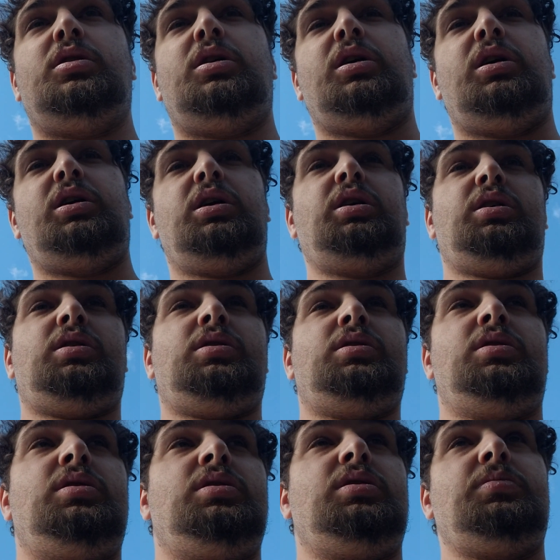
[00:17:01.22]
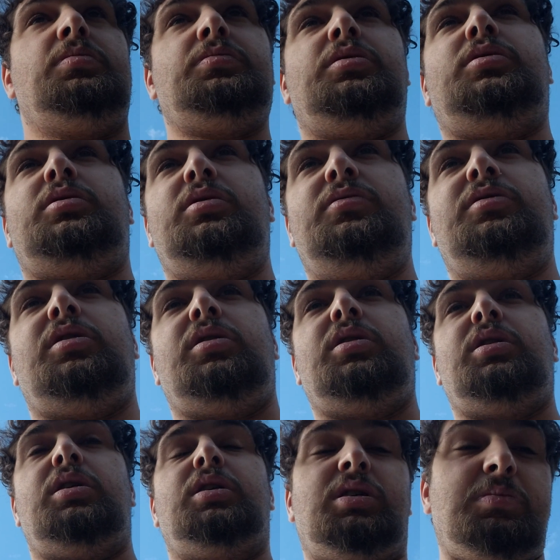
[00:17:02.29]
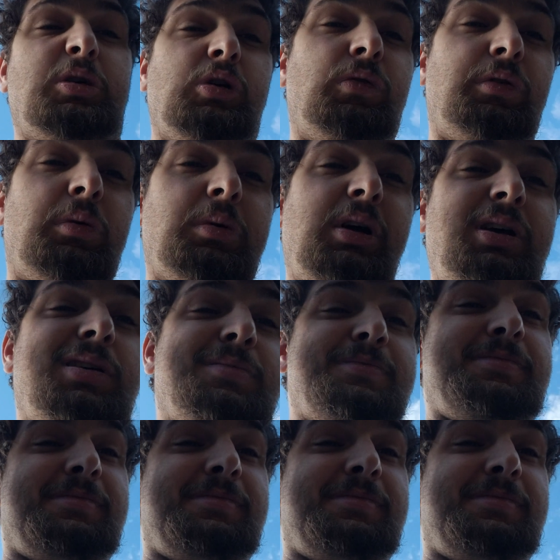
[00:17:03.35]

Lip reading: I, believe it or not, am overweight.